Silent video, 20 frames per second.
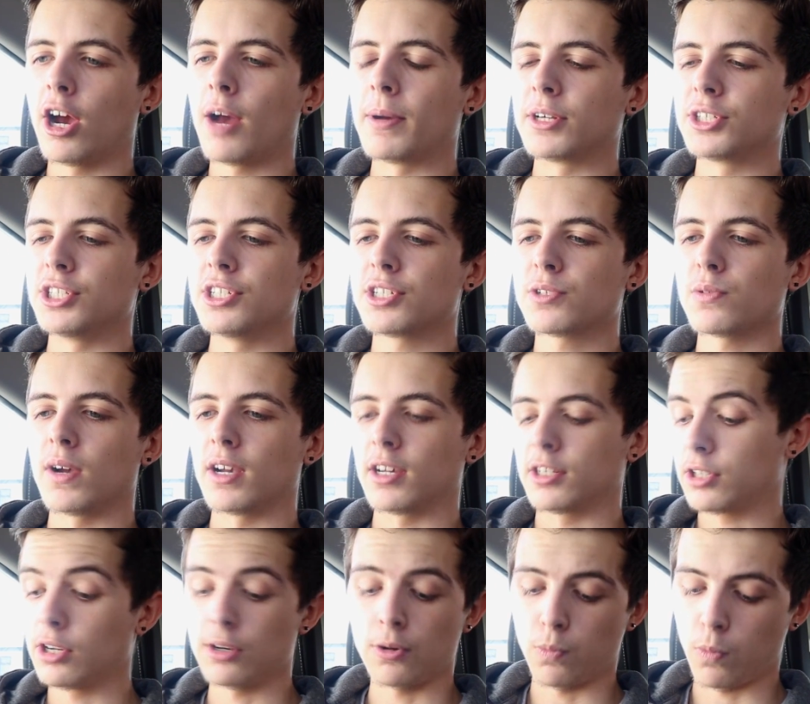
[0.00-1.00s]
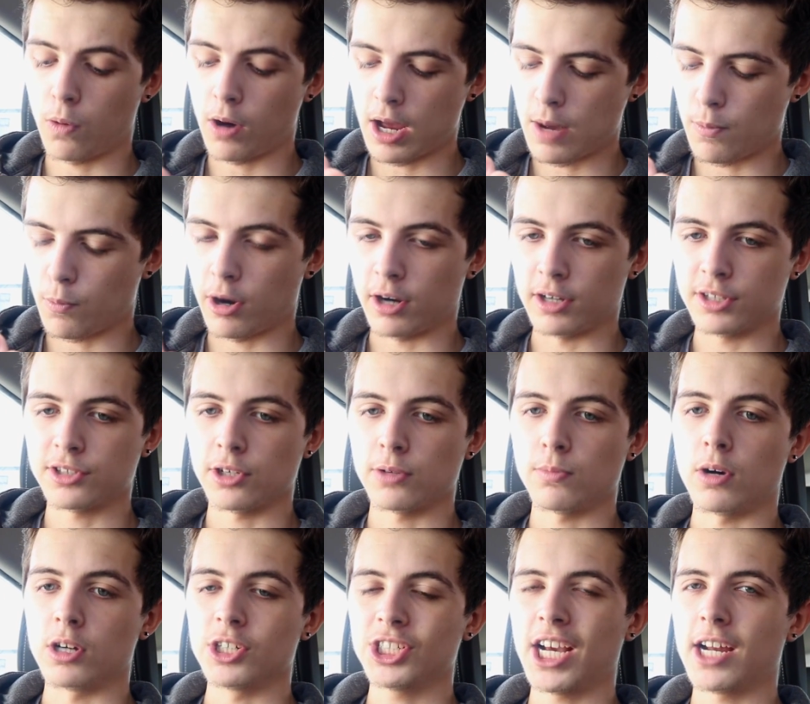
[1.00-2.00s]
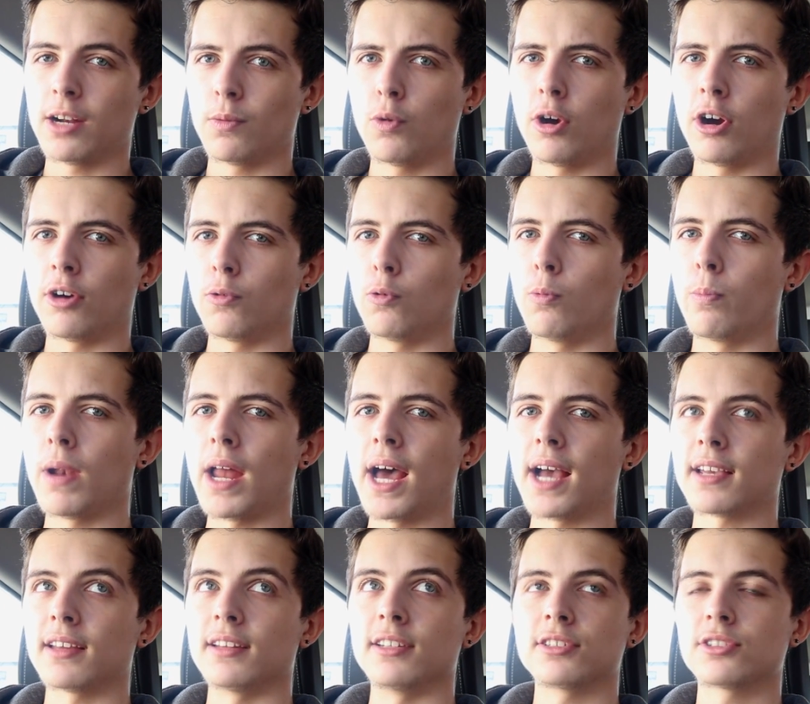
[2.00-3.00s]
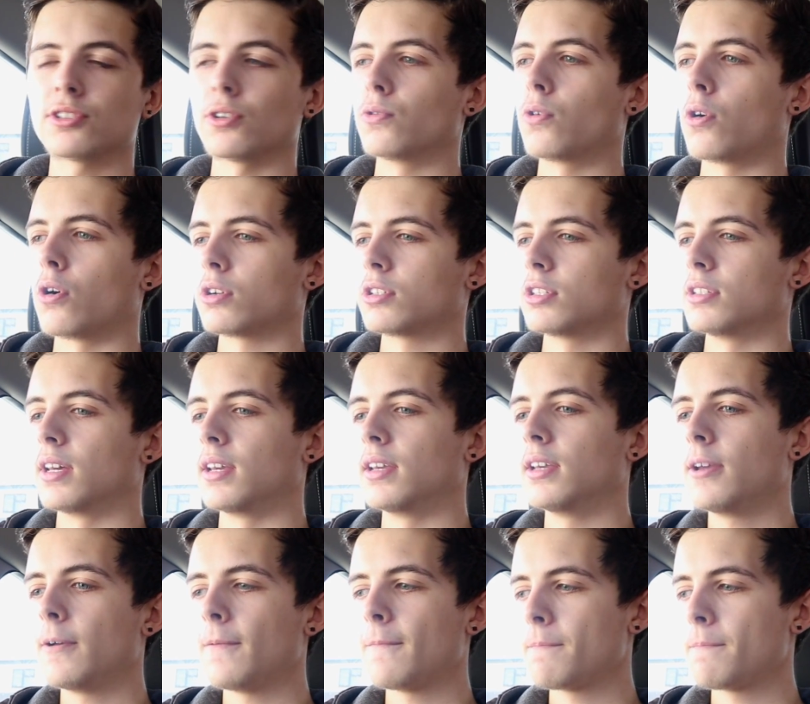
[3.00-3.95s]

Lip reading: I'm actually sweating. I don't know why I'm wearing so much, and I'm wearing all black, and it's so hot today.